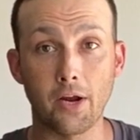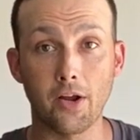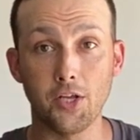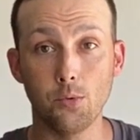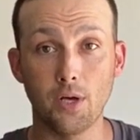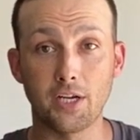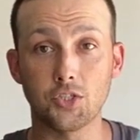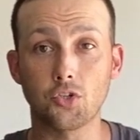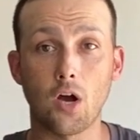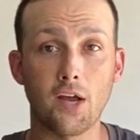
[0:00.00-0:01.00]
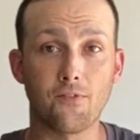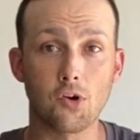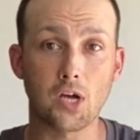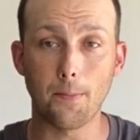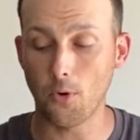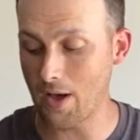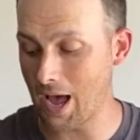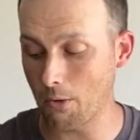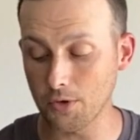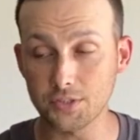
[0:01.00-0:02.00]
there and you let it dry for a couple
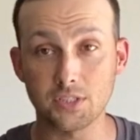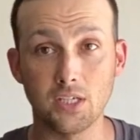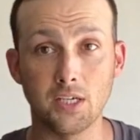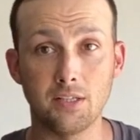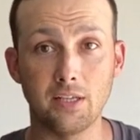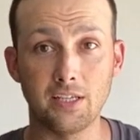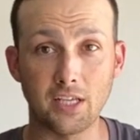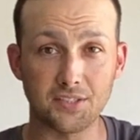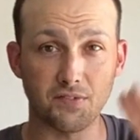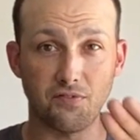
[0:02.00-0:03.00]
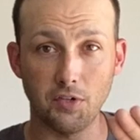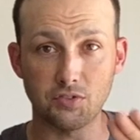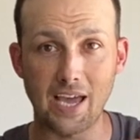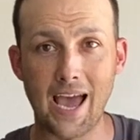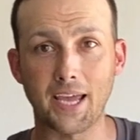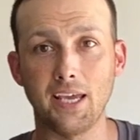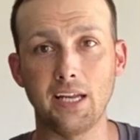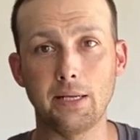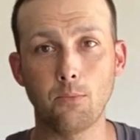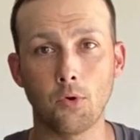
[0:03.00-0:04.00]
hours and it doesn't feel
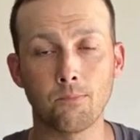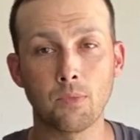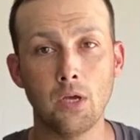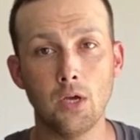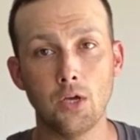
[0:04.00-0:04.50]
tacky anymore,